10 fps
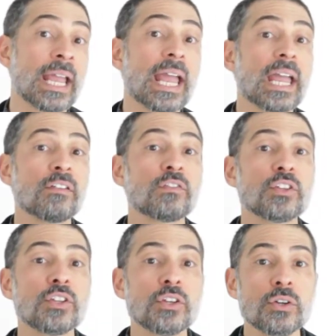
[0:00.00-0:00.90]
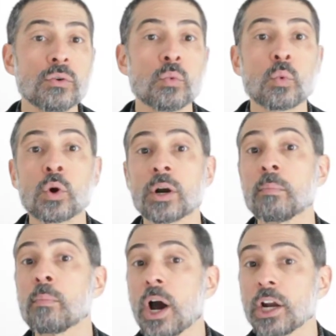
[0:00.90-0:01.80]
If you were
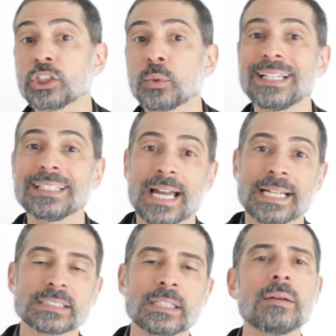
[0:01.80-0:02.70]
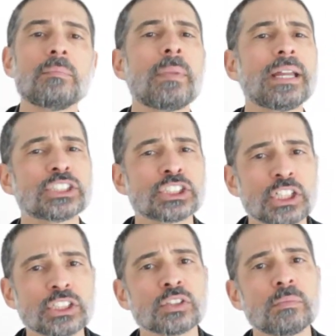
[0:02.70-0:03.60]
monitoring less, make
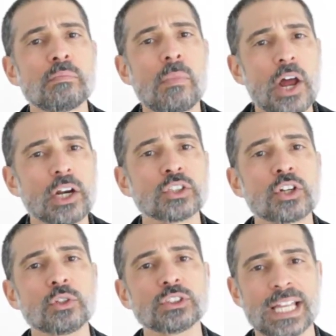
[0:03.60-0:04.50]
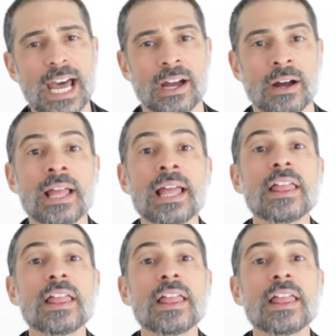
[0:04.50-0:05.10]
sure to monitor those data.